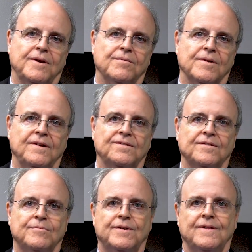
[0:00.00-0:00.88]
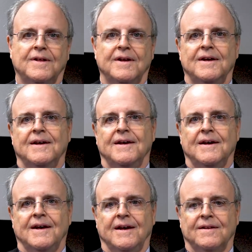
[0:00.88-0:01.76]
reasonable,
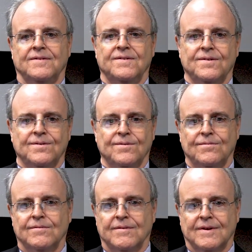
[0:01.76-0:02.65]
and to